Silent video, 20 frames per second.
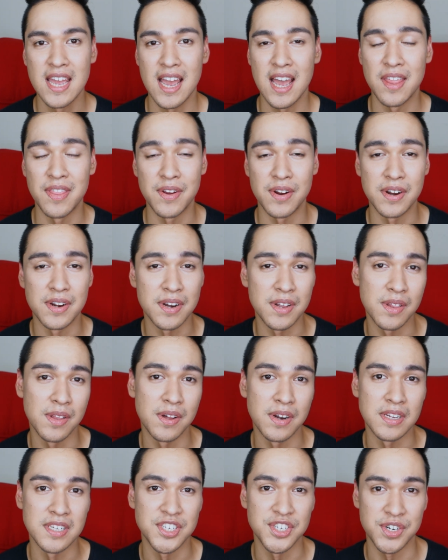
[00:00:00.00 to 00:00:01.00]
And there aren't a
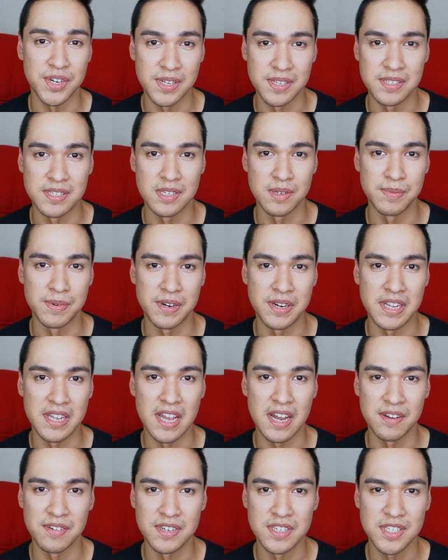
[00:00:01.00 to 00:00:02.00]
lot of Charlotte Tilbury
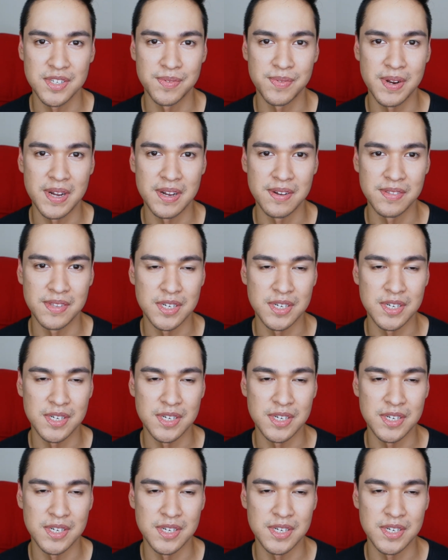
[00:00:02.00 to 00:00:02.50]
counters around.